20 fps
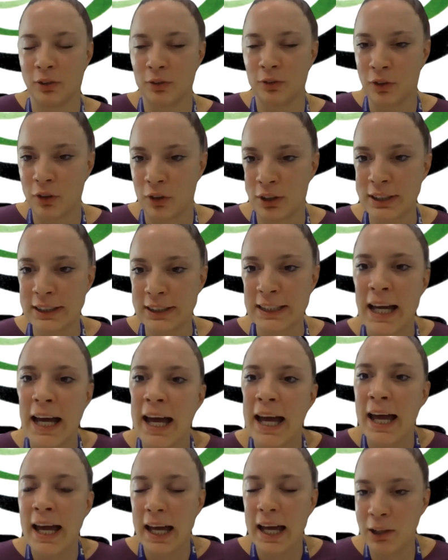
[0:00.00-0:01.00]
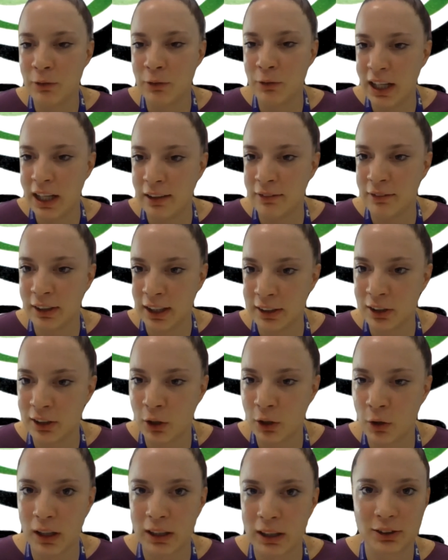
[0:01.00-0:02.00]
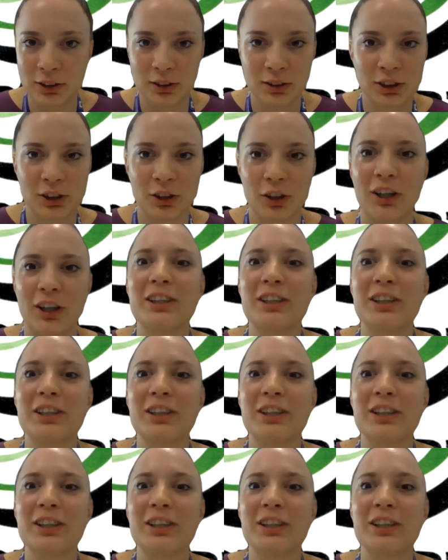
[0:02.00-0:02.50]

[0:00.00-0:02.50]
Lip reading: of course. And we have another question. Sorry.